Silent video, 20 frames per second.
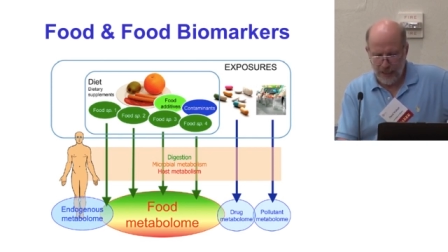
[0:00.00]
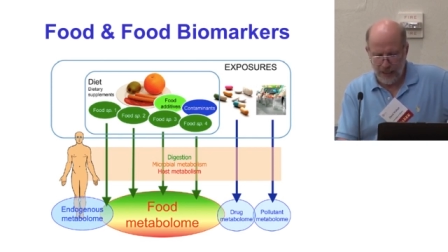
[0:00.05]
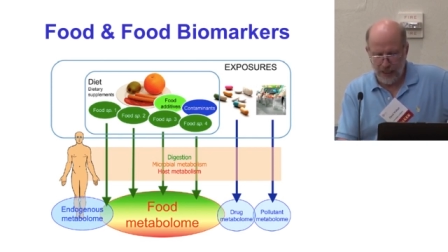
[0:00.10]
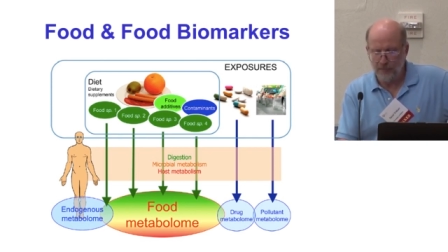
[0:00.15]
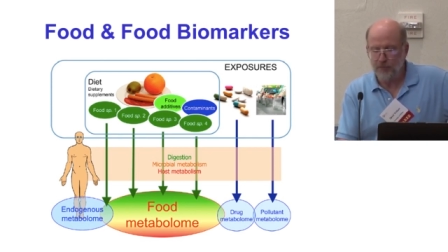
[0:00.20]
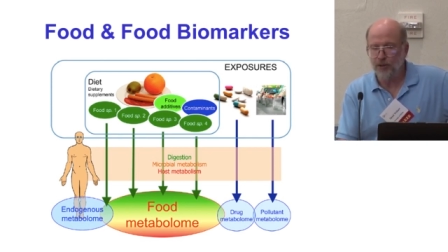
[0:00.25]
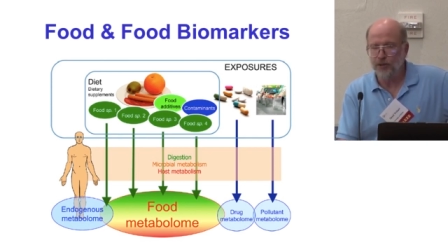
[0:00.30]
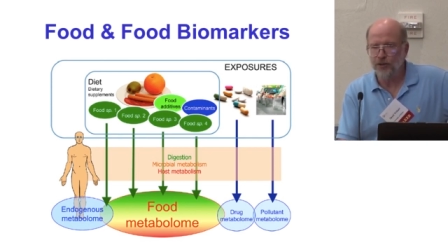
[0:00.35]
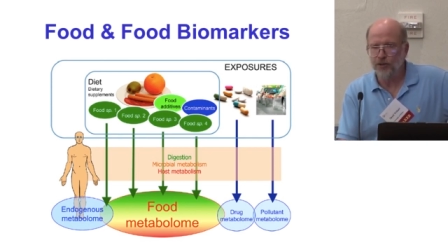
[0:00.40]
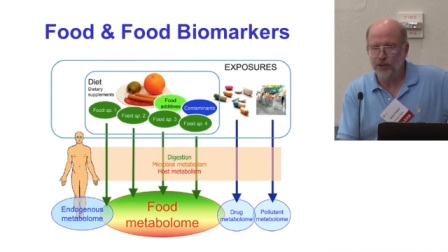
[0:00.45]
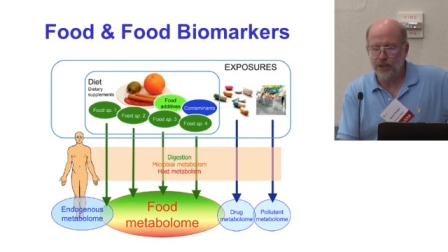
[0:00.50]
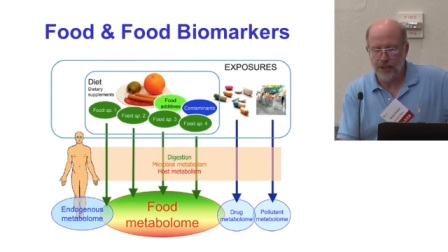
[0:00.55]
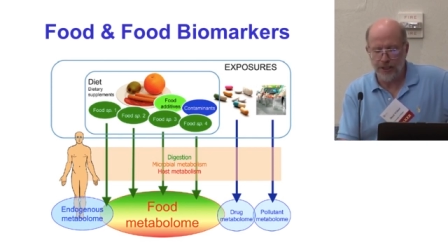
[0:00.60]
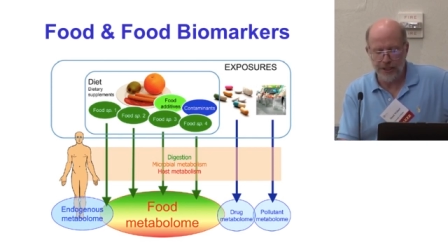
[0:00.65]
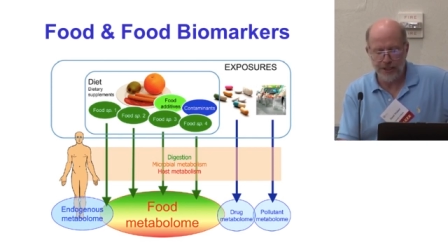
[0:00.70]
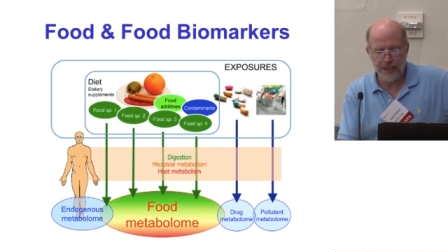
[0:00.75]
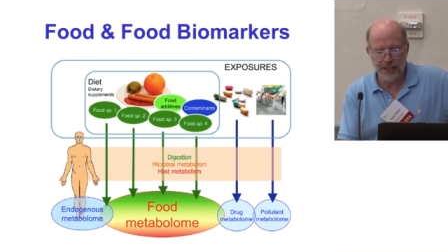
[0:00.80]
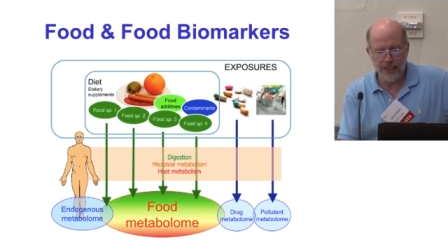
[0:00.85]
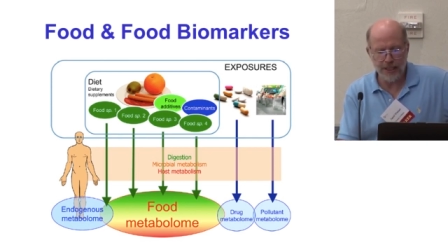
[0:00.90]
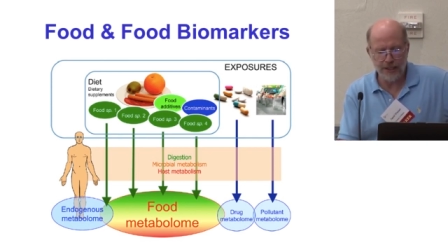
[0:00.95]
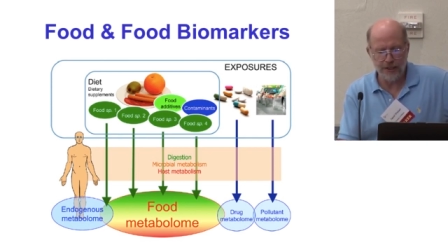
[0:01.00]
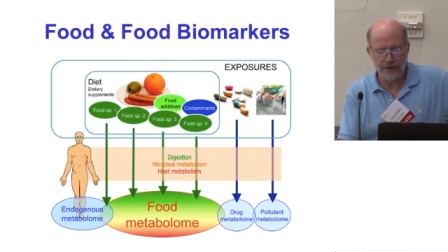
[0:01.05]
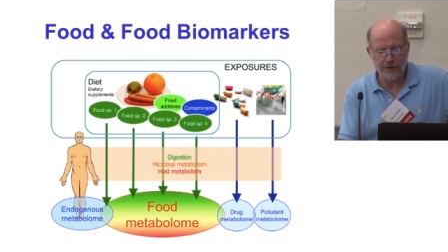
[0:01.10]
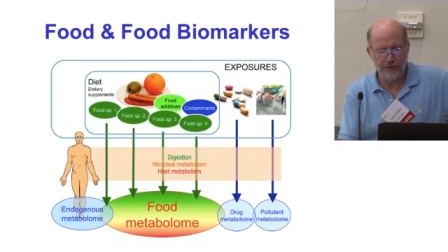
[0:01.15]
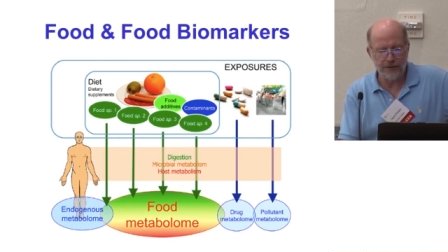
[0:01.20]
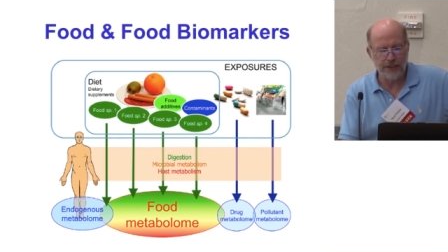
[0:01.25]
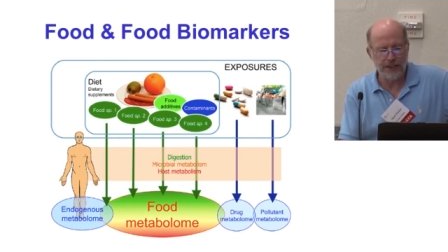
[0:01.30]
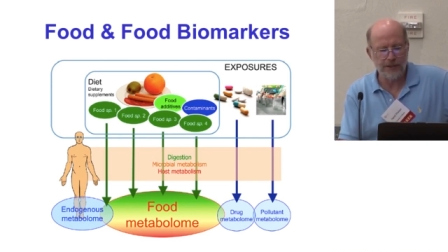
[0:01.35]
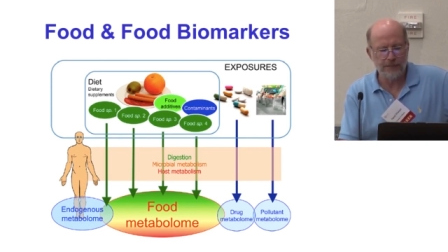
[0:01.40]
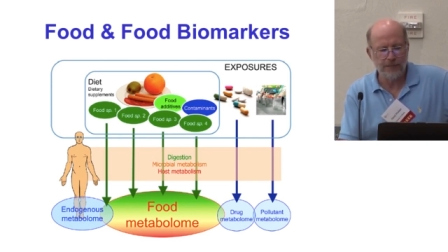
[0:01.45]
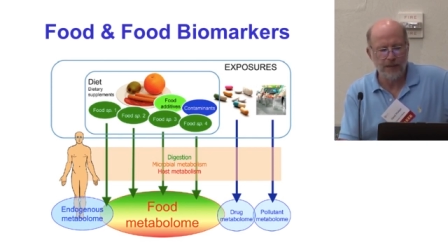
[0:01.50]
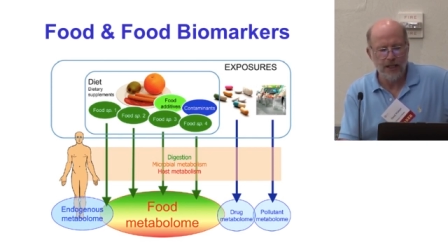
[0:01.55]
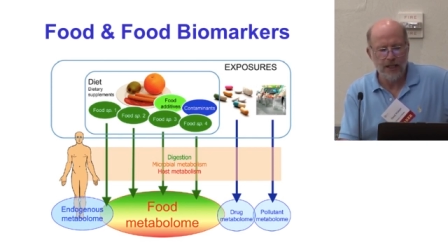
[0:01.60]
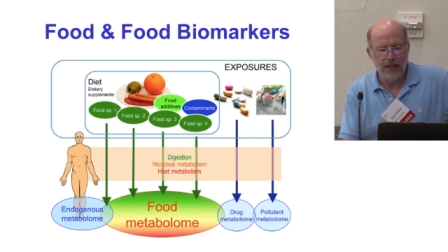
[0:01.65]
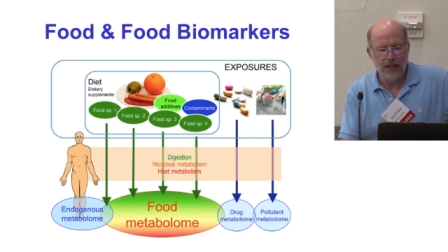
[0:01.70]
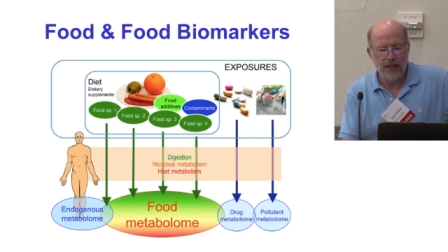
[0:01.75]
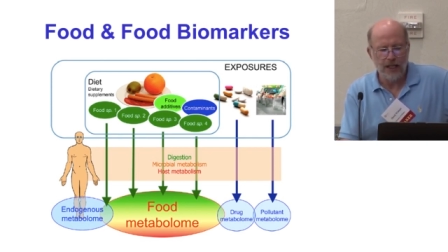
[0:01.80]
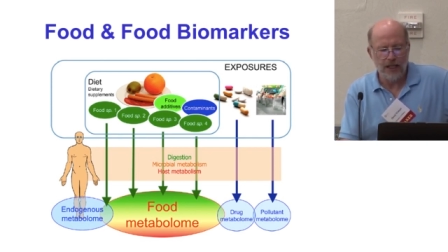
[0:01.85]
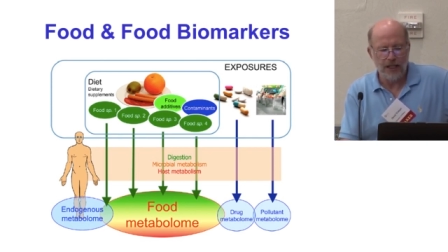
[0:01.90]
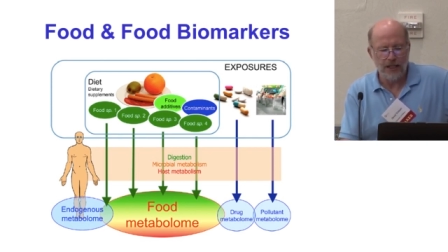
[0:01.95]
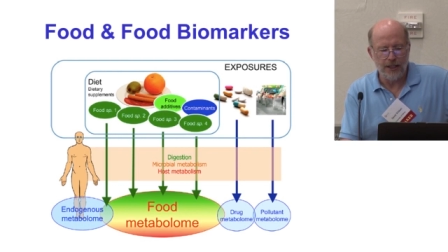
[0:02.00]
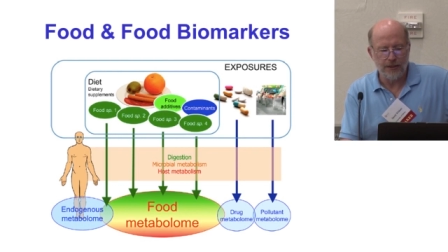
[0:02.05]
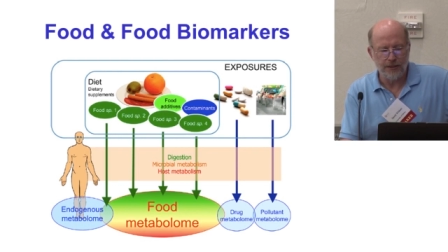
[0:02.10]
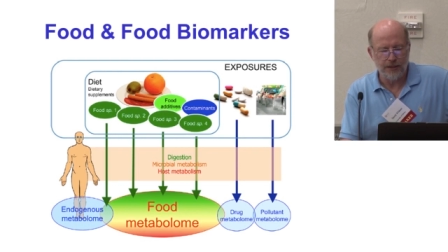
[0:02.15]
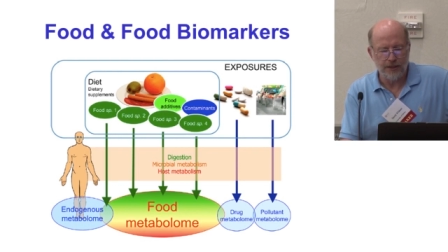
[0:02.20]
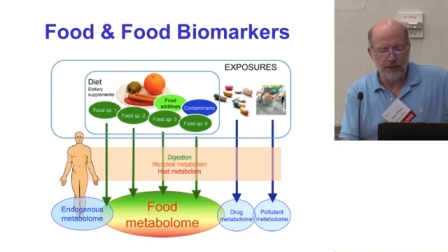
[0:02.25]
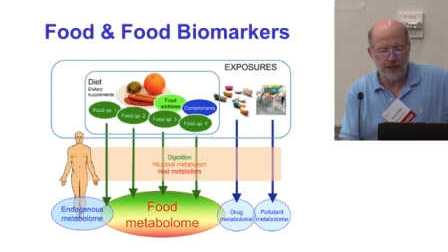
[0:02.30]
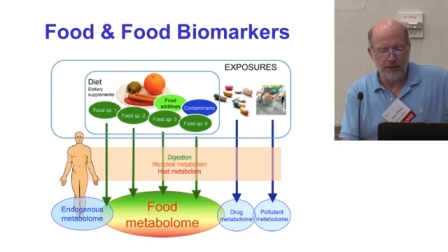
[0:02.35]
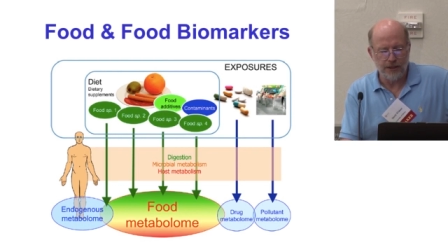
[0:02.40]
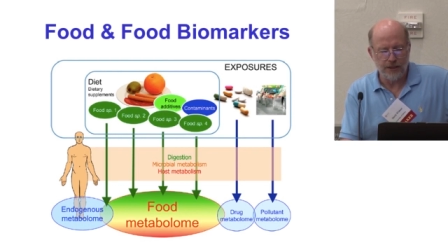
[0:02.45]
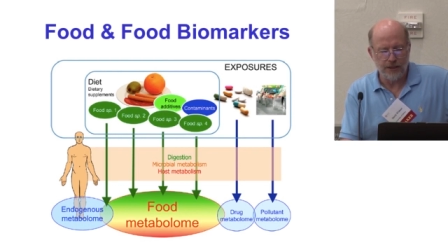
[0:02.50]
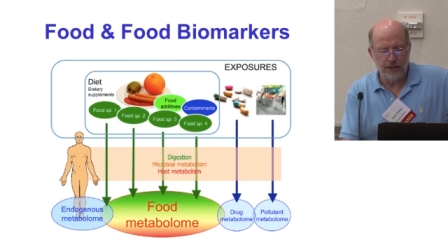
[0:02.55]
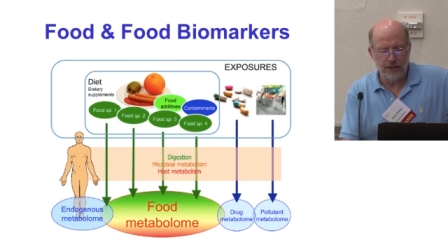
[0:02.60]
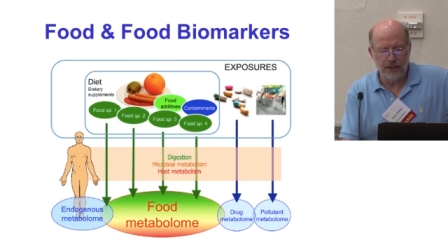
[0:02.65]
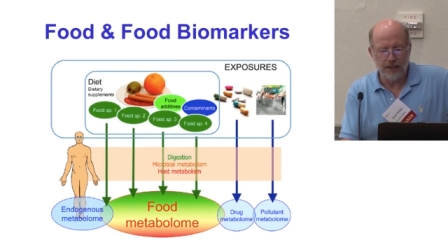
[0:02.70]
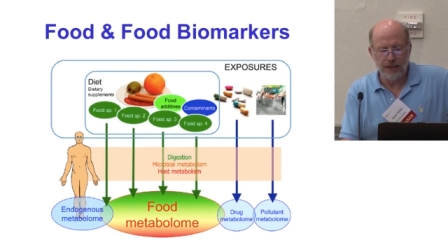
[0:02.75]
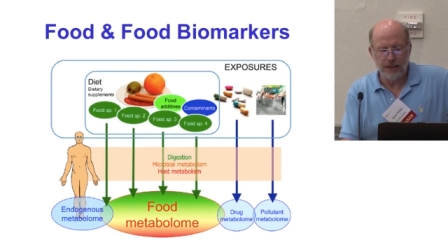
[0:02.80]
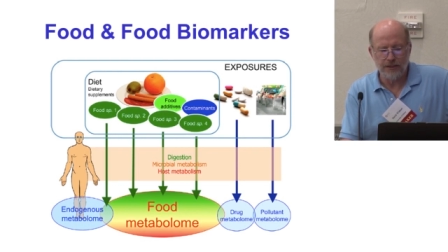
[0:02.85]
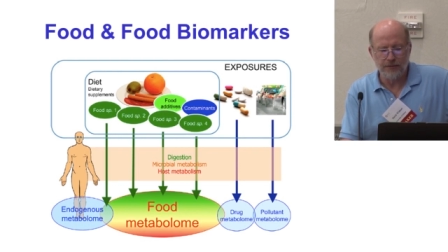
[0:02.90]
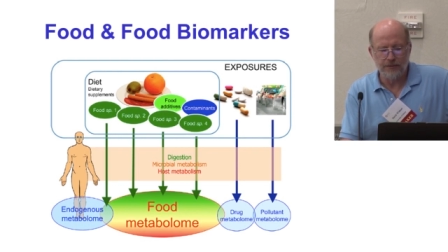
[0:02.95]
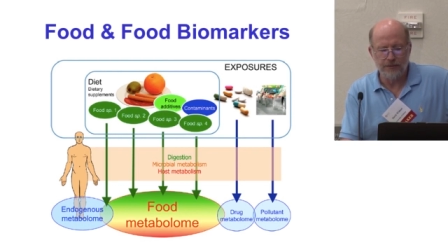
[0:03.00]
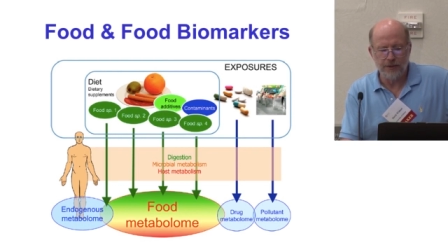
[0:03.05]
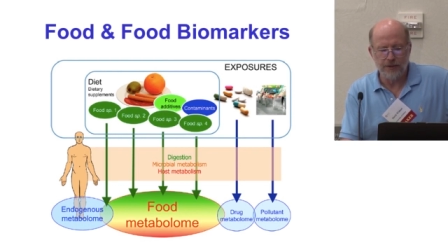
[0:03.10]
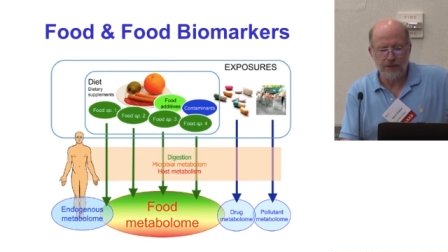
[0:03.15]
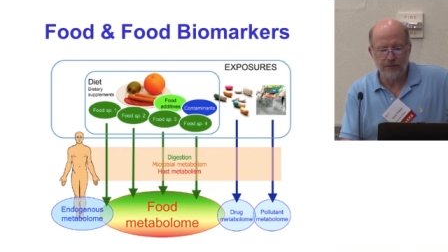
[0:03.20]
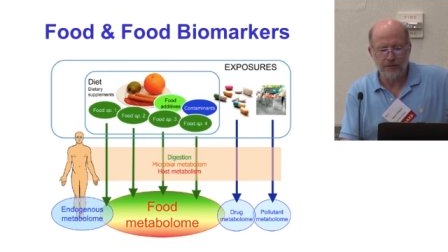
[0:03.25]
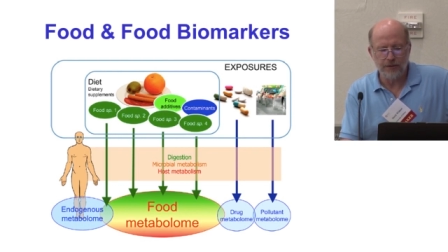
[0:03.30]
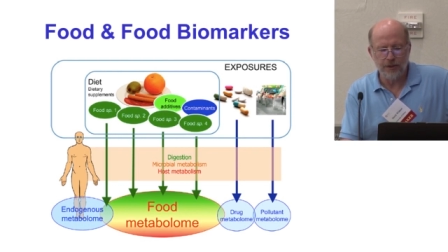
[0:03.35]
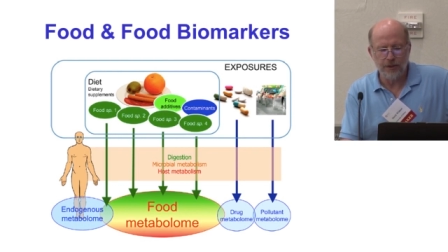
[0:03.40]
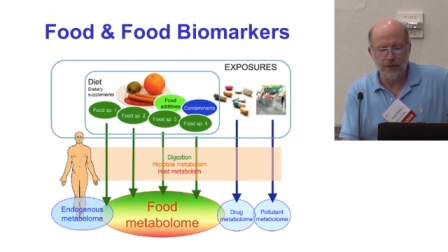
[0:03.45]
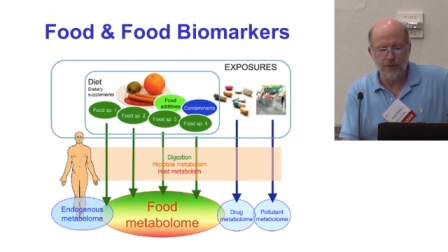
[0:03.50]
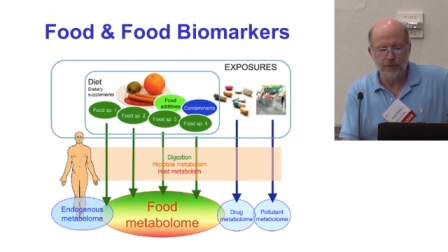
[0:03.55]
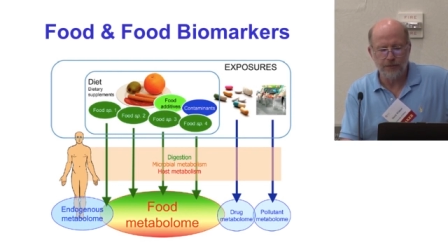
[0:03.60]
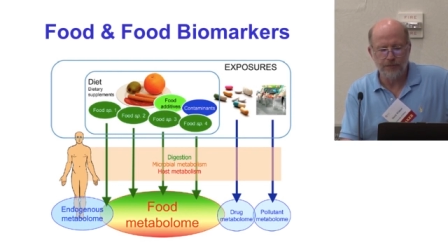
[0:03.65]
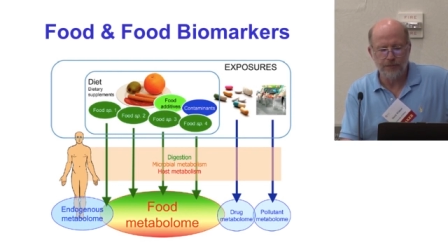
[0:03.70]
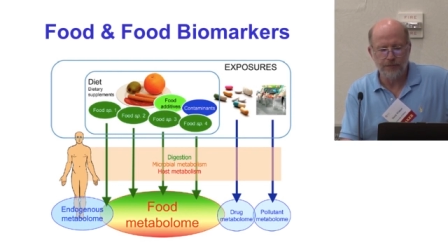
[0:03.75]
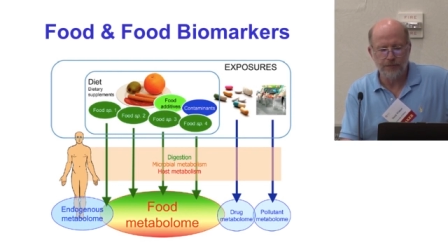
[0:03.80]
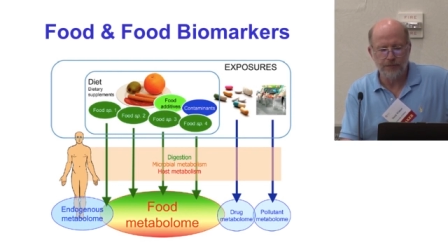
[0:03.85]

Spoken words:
and produce ourselves to live and grow.